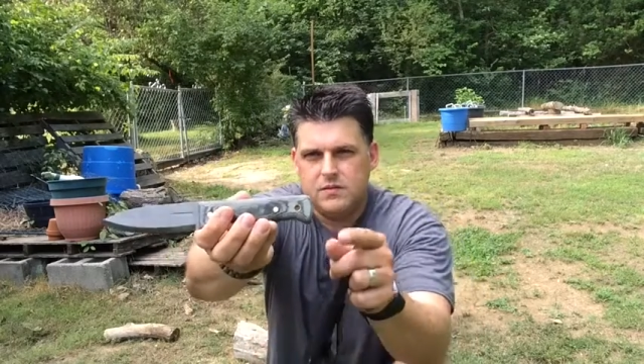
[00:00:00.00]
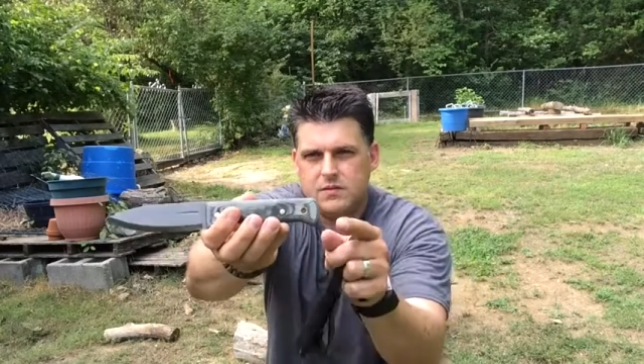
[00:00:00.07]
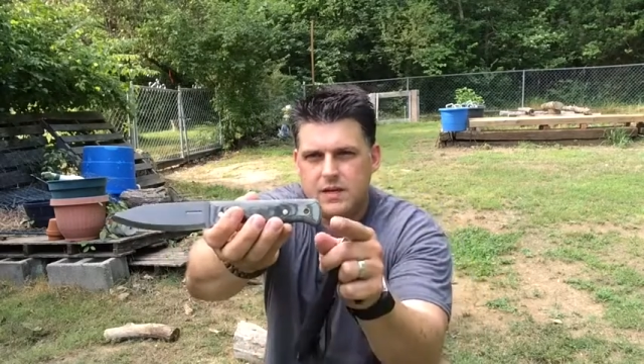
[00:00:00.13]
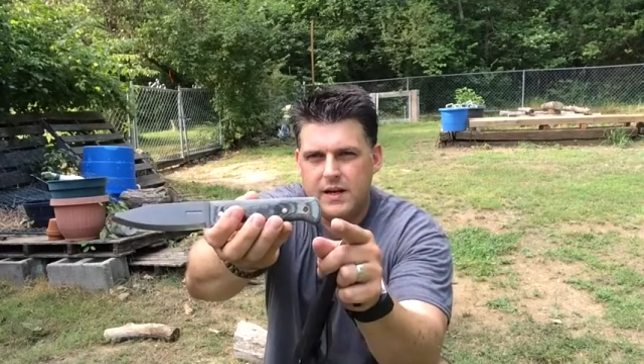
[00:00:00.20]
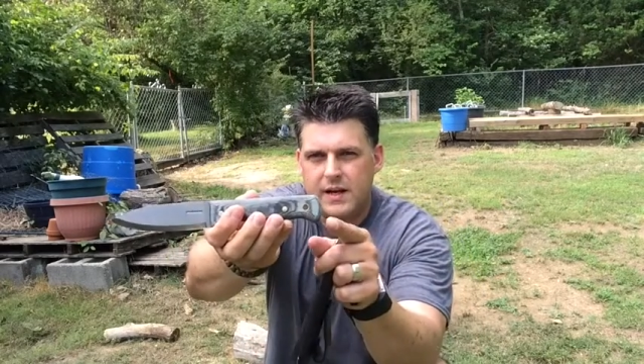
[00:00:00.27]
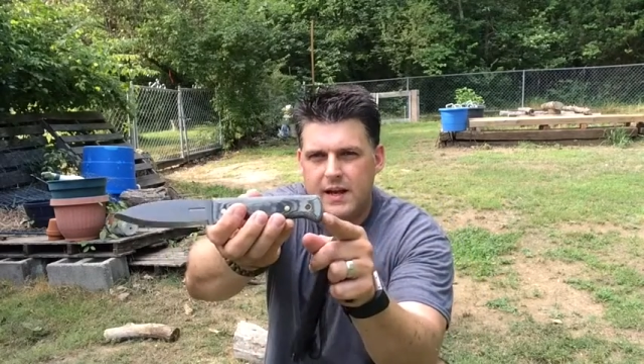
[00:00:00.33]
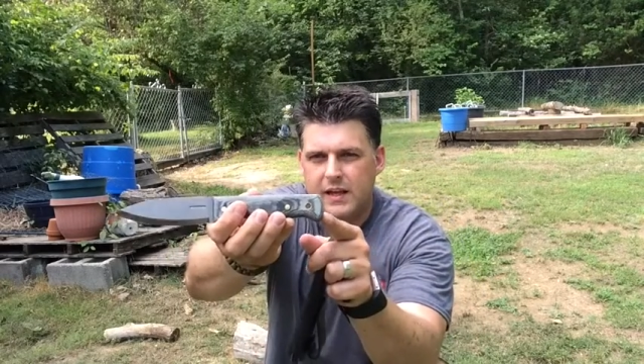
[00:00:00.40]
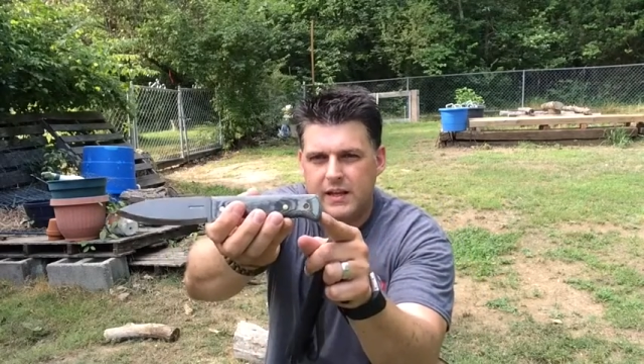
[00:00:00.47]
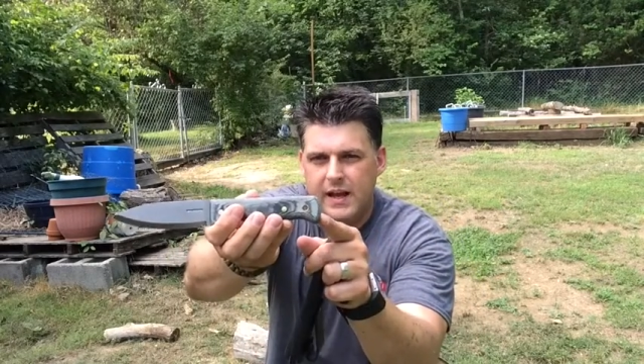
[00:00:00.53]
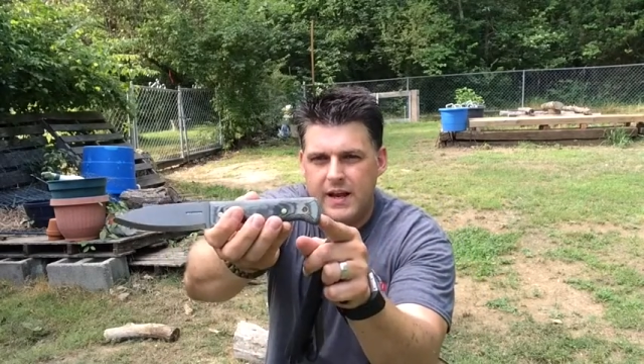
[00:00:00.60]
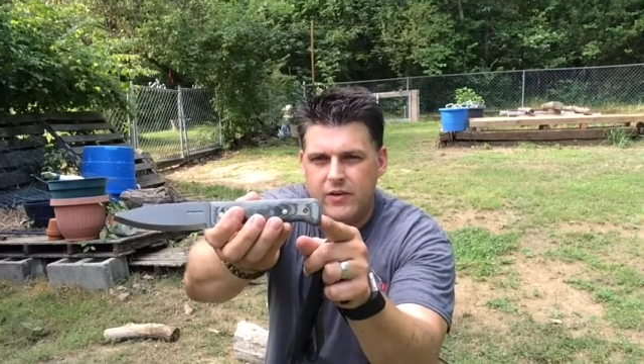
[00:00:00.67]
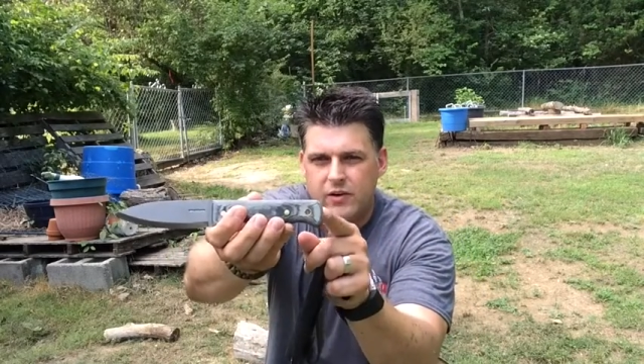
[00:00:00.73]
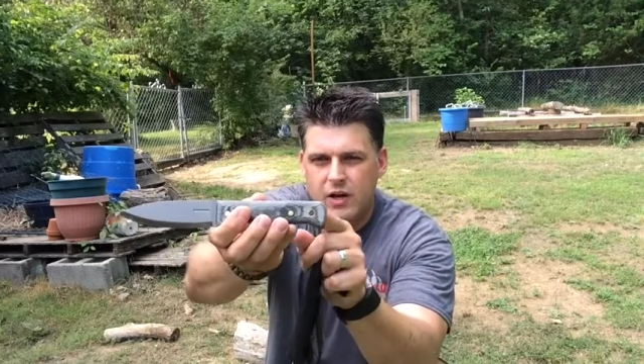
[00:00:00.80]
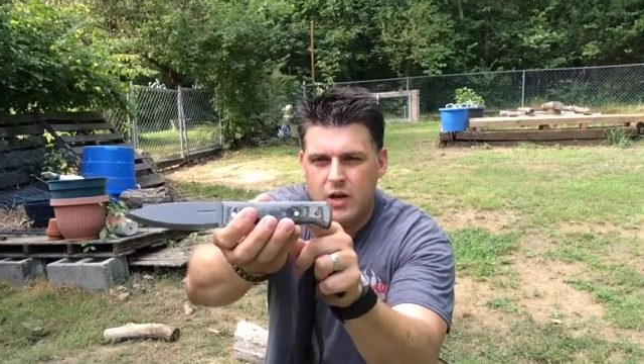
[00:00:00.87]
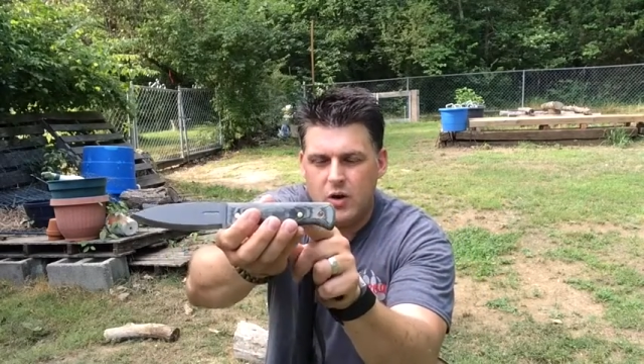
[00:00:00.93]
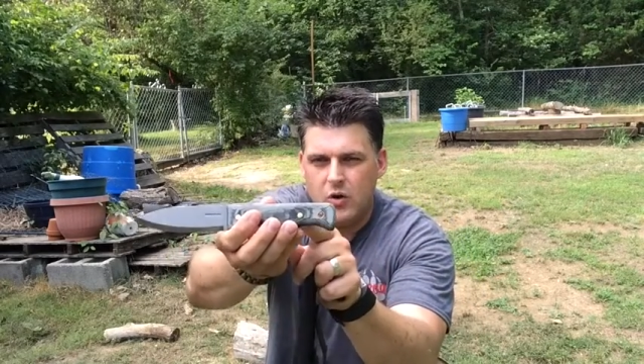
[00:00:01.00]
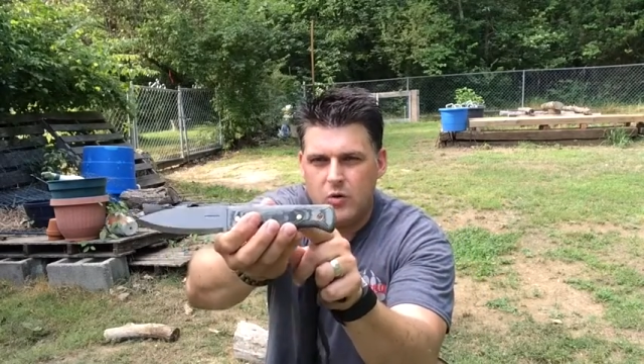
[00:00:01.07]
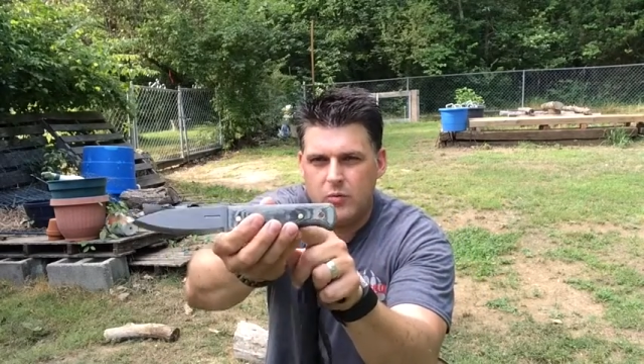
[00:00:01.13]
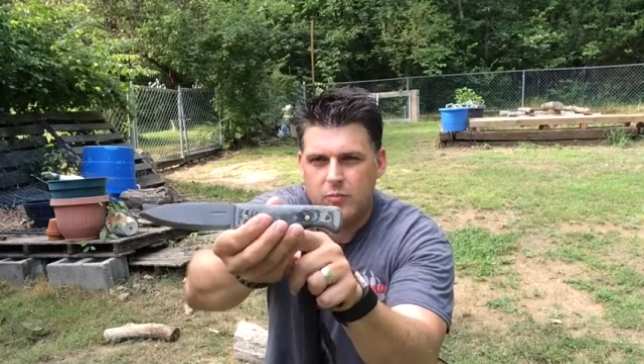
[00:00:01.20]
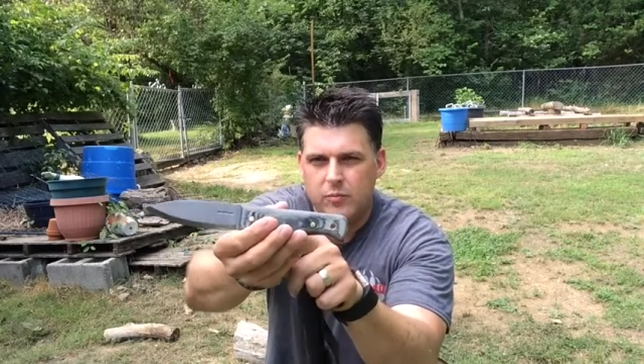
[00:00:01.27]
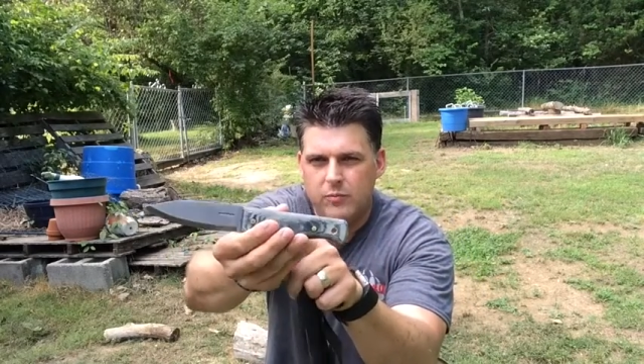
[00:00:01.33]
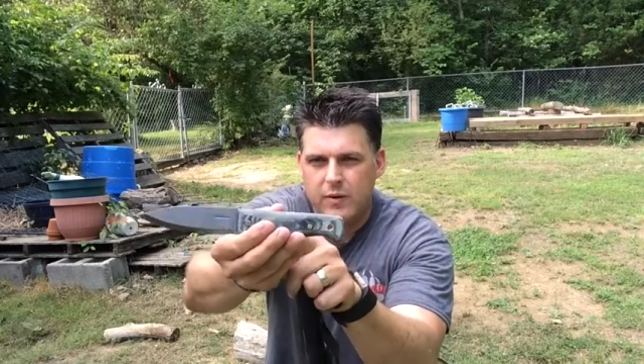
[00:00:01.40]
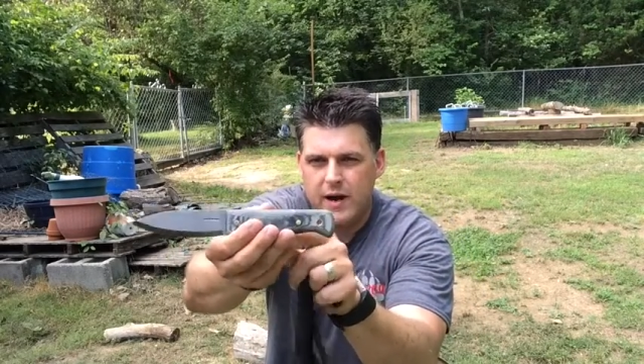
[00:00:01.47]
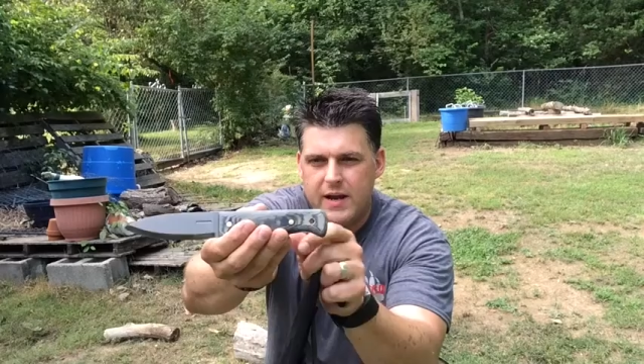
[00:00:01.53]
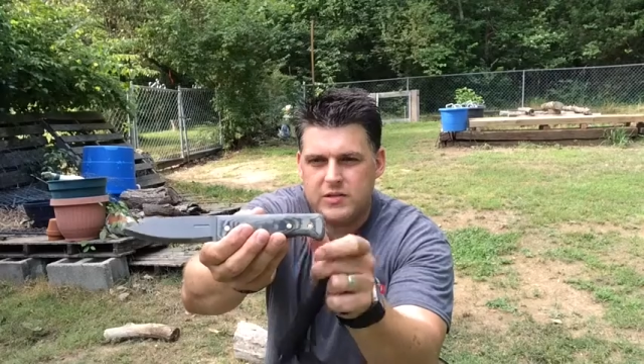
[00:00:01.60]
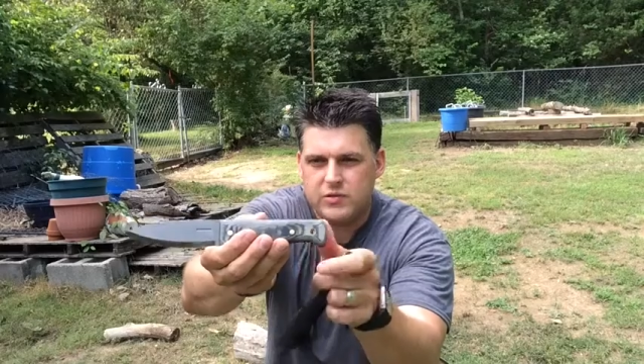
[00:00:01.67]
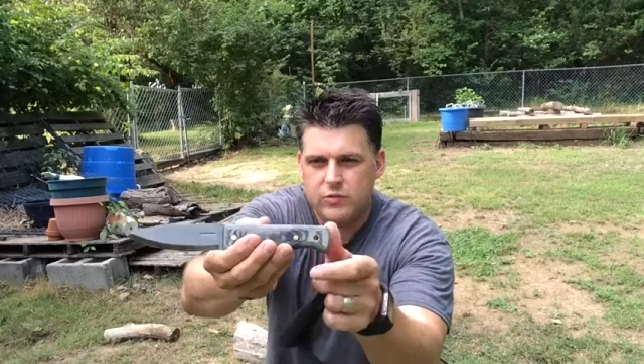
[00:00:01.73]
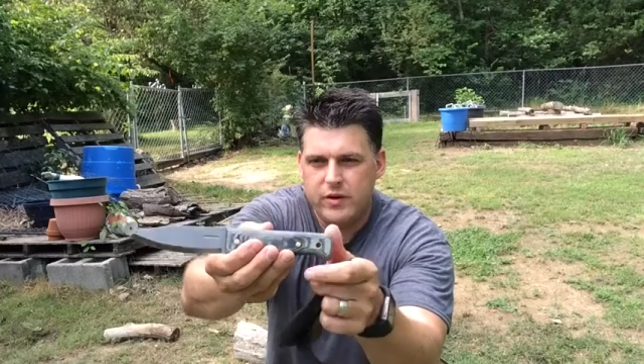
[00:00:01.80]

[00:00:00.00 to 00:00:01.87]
So I got a lanyard hole, brass